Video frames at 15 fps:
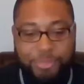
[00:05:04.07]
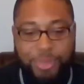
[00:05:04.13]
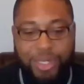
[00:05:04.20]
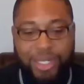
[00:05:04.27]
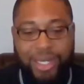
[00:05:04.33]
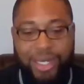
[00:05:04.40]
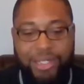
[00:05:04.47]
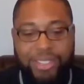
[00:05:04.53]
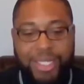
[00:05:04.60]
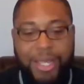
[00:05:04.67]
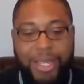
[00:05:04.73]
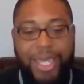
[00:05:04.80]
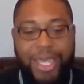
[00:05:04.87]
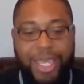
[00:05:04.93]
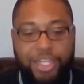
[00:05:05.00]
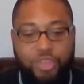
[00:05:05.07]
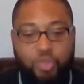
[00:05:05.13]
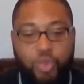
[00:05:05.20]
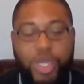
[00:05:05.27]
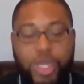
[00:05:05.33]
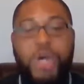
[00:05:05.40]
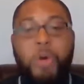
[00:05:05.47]
this because
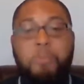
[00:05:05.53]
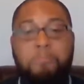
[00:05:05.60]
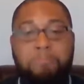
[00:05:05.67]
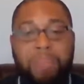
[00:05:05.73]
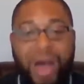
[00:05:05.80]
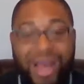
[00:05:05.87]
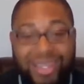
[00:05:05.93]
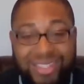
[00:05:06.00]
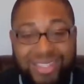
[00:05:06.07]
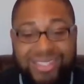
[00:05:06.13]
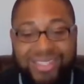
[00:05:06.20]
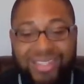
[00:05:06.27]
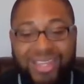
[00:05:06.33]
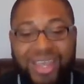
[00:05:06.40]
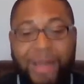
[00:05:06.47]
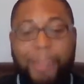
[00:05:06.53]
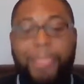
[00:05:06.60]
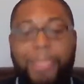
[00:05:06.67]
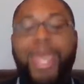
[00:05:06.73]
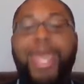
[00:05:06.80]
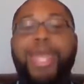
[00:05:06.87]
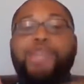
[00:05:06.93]
his will must
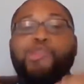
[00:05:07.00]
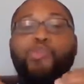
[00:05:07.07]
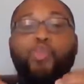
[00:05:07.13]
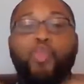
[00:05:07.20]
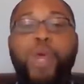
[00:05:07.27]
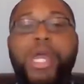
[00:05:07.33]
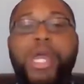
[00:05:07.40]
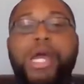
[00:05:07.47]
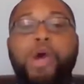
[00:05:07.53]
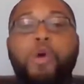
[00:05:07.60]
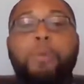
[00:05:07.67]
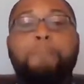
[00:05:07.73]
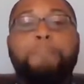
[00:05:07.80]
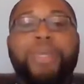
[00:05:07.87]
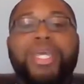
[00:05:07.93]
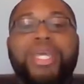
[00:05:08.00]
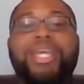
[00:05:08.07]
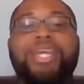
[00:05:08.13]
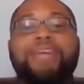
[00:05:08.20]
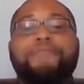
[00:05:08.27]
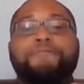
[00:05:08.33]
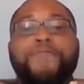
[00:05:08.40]
and will
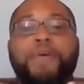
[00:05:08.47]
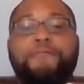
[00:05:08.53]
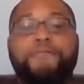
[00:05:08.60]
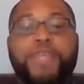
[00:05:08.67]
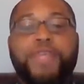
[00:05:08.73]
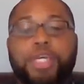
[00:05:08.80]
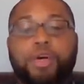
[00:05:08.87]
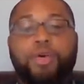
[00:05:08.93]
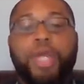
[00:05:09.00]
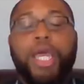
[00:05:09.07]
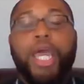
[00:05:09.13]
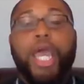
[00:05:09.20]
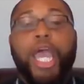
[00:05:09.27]
be fulfilled.